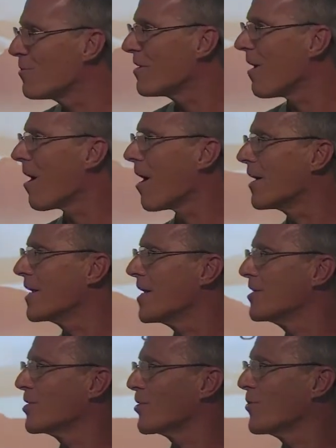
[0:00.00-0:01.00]
heart and
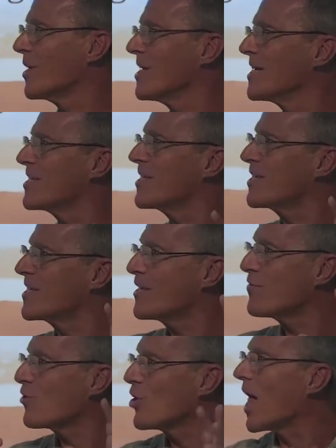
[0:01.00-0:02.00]
to
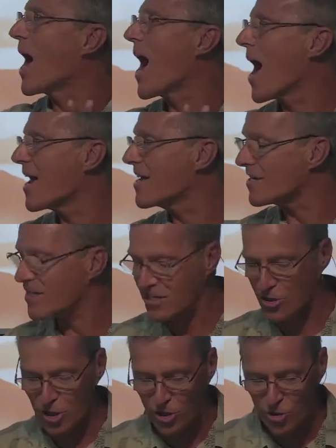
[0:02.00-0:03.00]
civilize
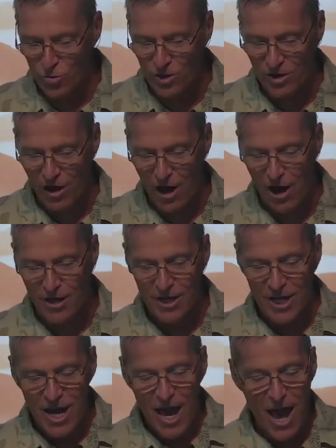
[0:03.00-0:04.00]
the human heart
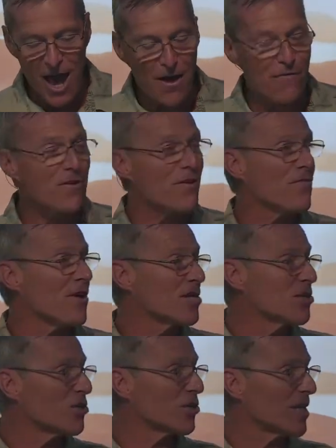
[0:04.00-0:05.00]
have
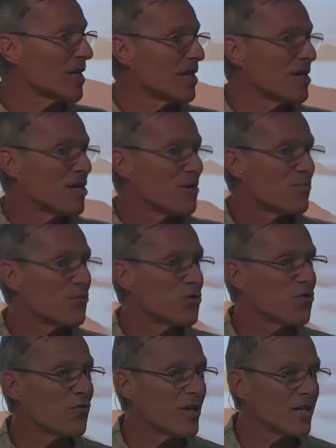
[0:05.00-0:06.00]
eventually
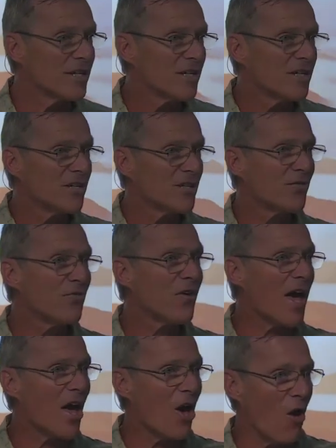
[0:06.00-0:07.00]
proven to
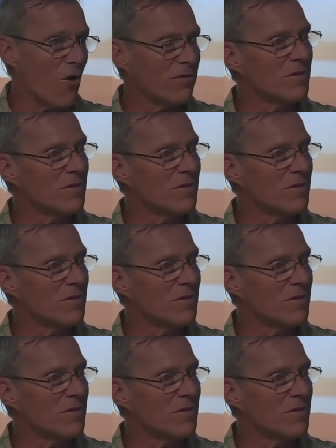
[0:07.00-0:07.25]
fail.